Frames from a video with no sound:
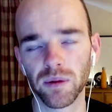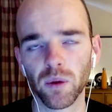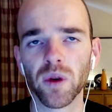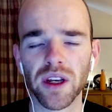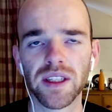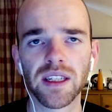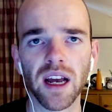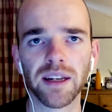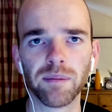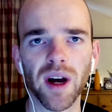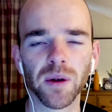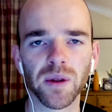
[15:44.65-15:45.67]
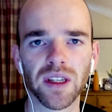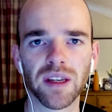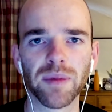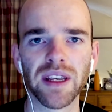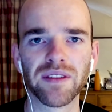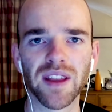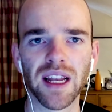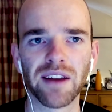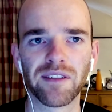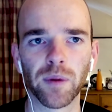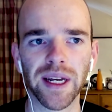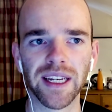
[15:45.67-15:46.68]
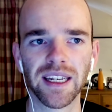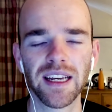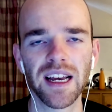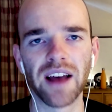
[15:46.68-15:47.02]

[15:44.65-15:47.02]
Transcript: although Sterling might also compete for the left wing.